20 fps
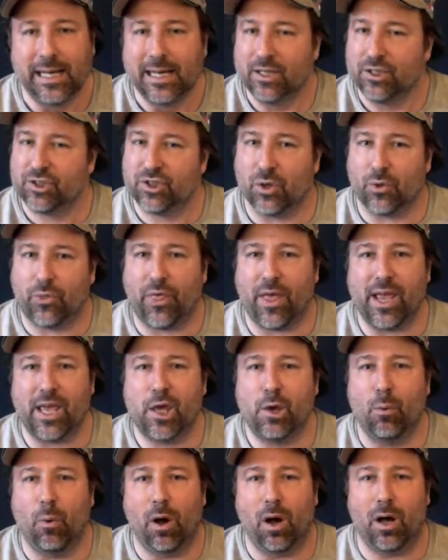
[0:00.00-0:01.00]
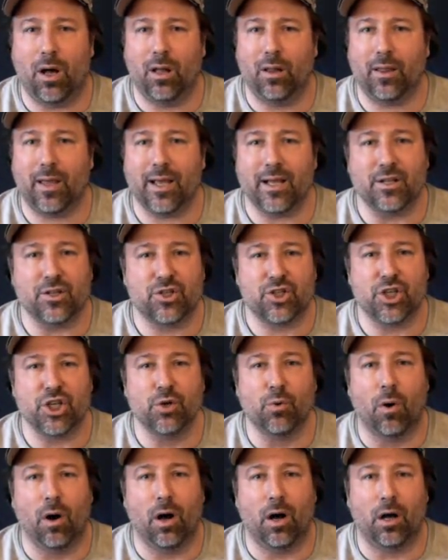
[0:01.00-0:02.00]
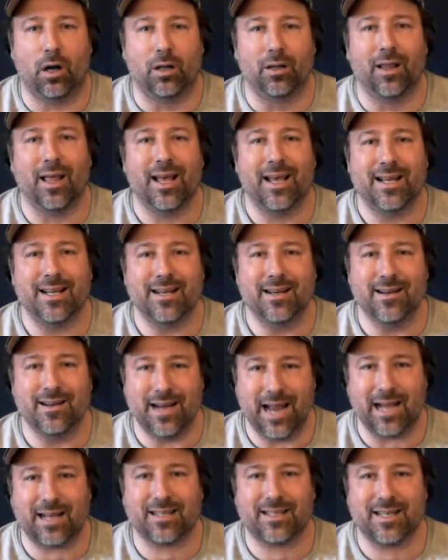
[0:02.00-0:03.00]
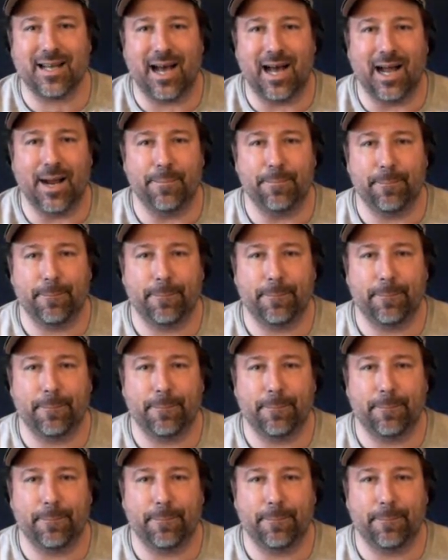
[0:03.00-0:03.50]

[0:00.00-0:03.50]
So thank you all, and see you all next time.